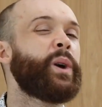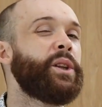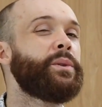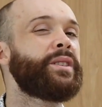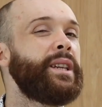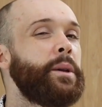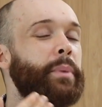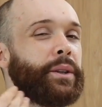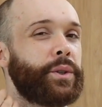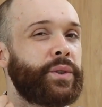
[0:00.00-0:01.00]
When you see
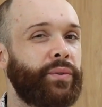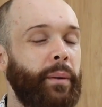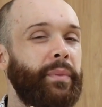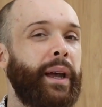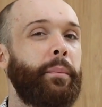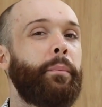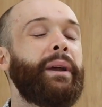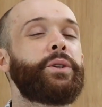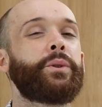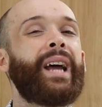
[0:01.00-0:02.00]
pictures from them,
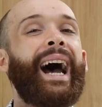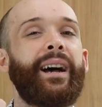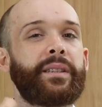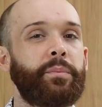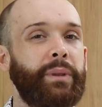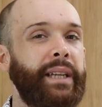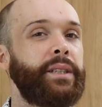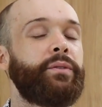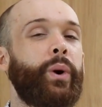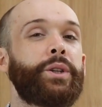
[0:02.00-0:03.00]
make sure to ask
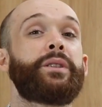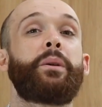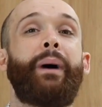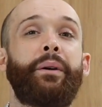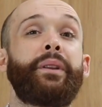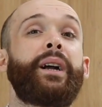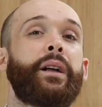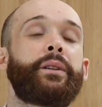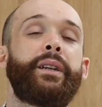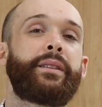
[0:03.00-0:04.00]
plenty of questions about the
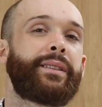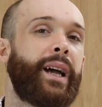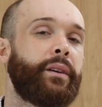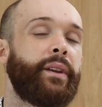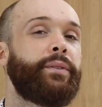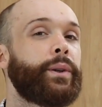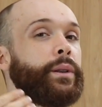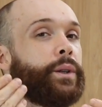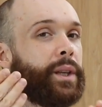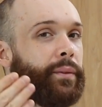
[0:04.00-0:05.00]
color itself. If you're
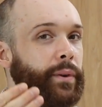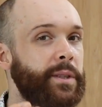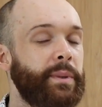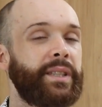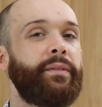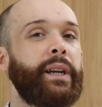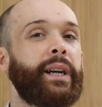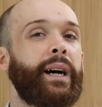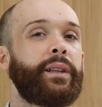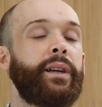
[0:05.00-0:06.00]
looking for a
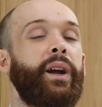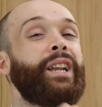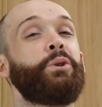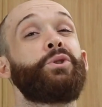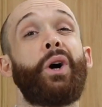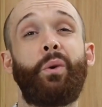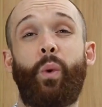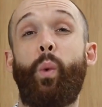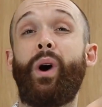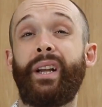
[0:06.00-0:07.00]
specific color and you
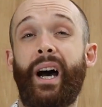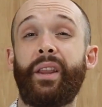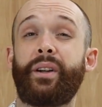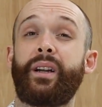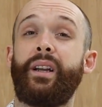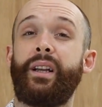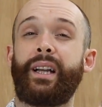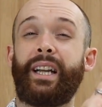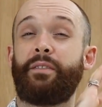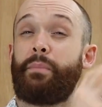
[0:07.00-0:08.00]
don't want other
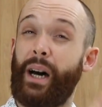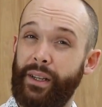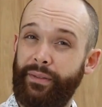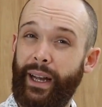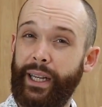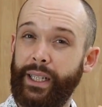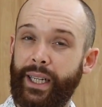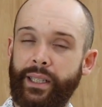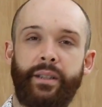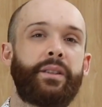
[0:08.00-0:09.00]
kind of modifying
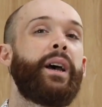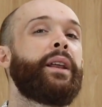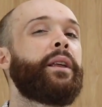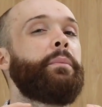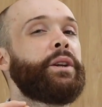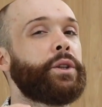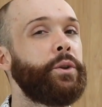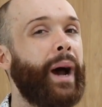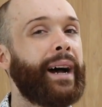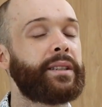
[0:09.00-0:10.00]
colors, then make sure
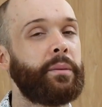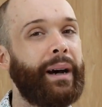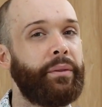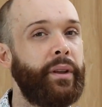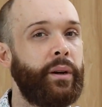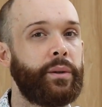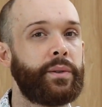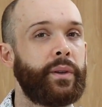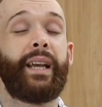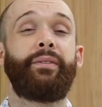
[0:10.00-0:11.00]
you ask about
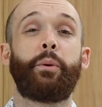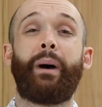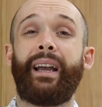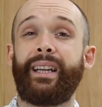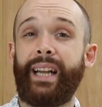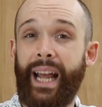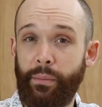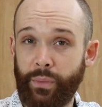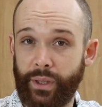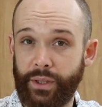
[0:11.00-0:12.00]
those. If you're buying an
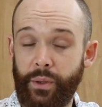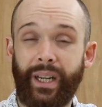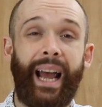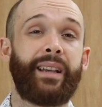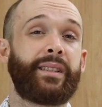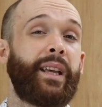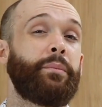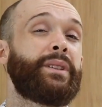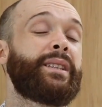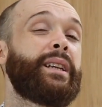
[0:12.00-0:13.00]
emerald, you can ask
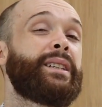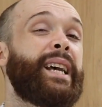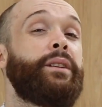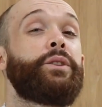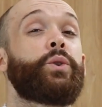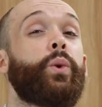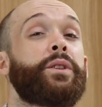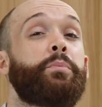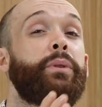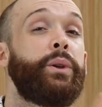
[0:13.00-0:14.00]
them, does it tend
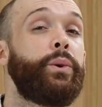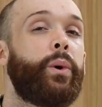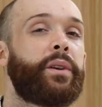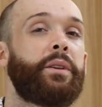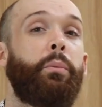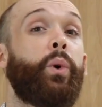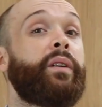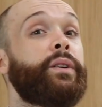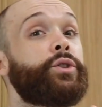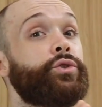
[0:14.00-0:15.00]
towards blue or is it
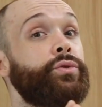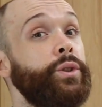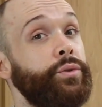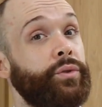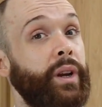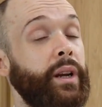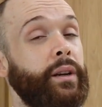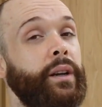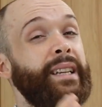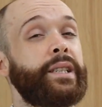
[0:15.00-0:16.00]
more of a true
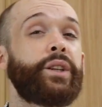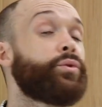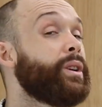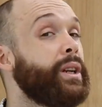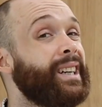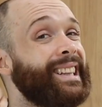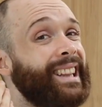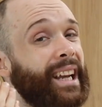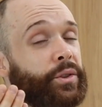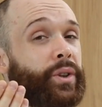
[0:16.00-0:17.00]
green? Is the green
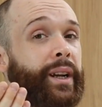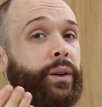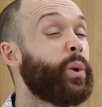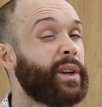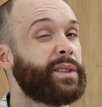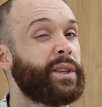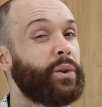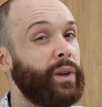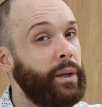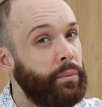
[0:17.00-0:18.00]
electric or is the
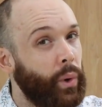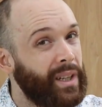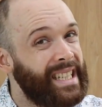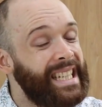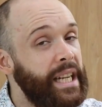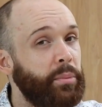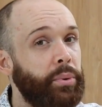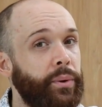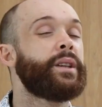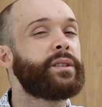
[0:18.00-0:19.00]
green more
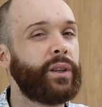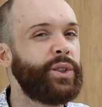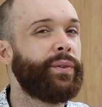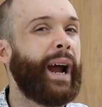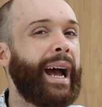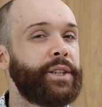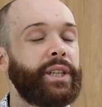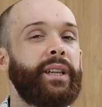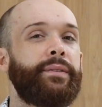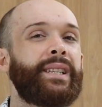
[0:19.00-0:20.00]
deep? Search for
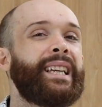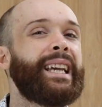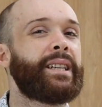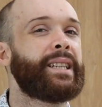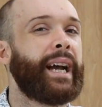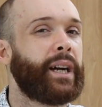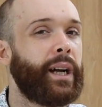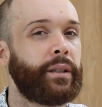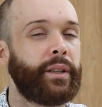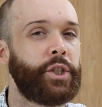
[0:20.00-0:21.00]
adjectives to get to that
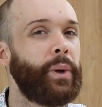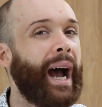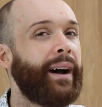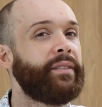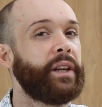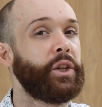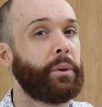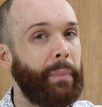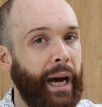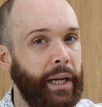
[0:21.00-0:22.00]
color that you have in
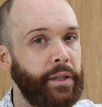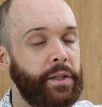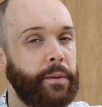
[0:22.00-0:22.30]
your mind.